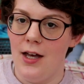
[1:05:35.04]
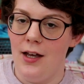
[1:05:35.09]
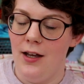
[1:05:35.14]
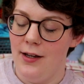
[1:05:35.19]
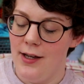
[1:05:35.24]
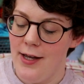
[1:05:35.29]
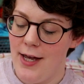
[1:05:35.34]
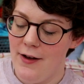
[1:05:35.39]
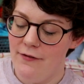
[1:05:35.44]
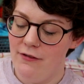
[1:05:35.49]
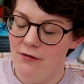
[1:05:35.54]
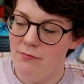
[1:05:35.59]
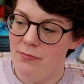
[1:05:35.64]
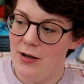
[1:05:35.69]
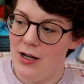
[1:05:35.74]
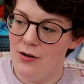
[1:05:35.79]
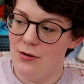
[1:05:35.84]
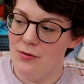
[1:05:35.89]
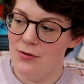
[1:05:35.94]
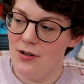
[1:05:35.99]
I have
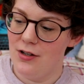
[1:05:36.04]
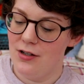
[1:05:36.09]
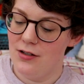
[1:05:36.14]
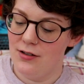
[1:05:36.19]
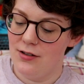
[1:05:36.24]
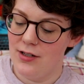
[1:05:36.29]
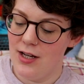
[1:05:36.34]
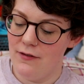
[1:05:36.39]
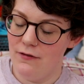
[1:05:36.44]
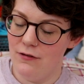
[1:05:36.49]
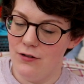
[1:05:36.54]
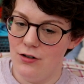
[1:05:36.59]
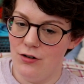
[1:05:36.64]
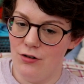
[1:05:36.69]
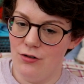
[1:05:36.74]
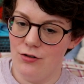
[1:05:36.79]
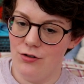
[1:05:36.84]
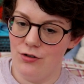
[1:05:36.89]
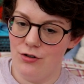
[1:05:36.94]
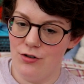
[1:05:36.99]
about
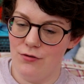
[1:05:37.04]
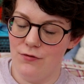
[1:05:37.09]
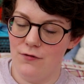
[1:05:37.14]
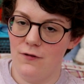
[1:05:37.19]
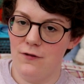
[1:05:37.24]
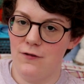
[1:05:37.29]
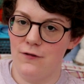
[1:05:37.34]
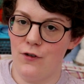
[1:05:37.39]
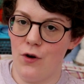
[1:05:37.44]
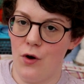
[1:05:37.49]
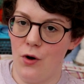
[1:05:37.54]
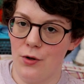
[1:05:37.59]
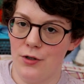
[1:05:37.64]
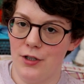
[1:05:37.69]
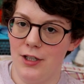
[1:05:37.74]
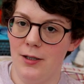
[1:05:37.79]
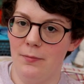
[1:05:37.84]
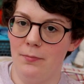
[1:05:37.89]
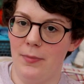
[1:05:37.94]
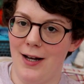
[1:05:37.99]

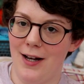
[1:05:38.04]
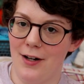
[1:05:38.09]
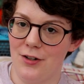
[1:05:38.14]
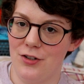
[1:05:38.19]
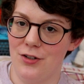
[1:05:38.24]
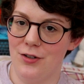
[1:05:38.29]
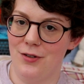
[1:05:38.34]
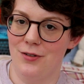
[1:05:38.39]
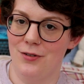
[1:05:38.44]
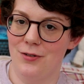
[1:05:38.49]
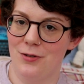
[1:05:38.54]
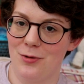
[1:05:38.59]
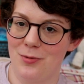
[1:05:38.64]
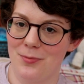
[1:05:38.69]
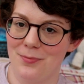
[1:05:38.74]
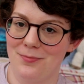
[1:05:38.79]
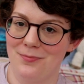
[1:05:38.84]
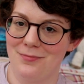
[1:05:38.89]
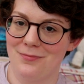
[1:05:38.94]
740 patterns.